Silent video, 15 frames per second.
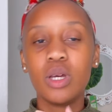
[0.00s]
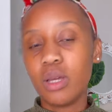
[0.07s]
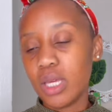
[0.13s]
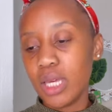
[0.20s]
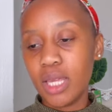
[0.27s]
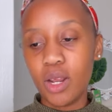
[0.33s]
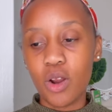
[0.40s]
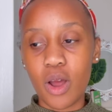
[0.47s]

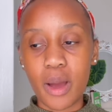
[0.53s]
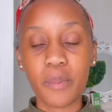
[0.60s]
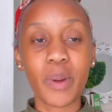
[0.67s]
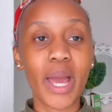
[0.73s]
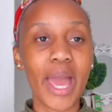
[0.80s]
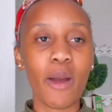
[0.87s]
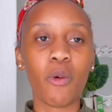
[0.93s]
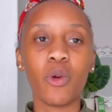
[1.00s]
hit her up
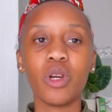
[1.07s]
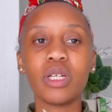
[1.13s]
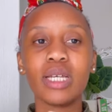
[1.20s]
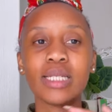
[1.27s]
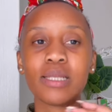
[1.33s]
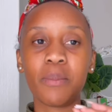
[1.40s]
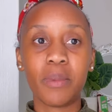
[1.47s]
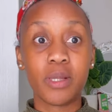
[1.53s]
her work
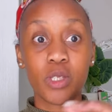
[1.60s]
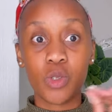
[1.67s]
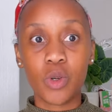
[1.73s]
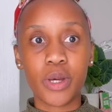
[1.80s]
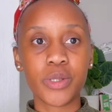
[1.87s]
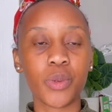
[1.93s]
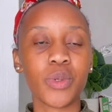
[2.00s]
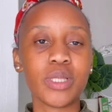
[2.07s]
is amazing you
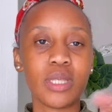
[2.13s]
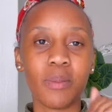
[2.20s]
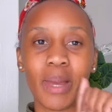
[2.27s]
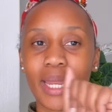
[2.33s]
guys always see my